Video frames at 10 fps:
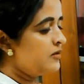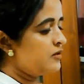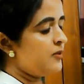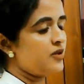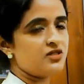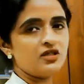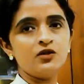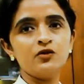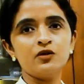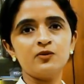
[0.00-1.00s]
So posterior
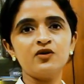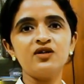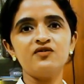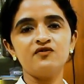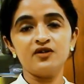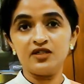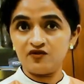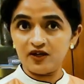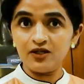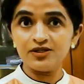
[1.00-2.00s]
neuropore, if it
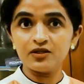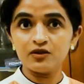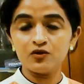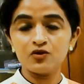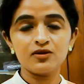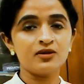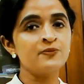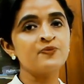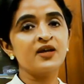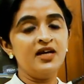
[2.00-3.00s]
fails to close,
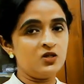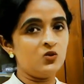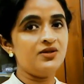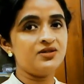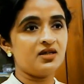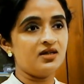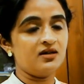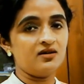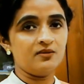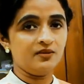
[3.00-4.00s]
it
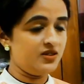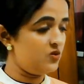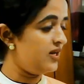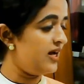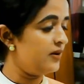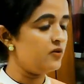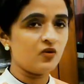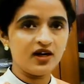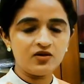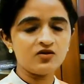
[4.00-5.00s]
will have a
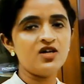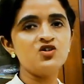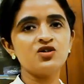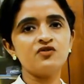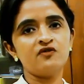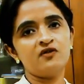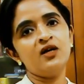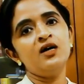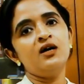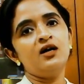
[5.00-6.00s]
wide range
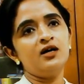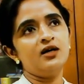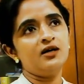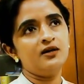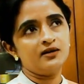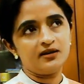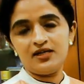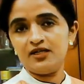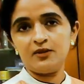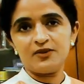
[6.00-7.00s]
of clinical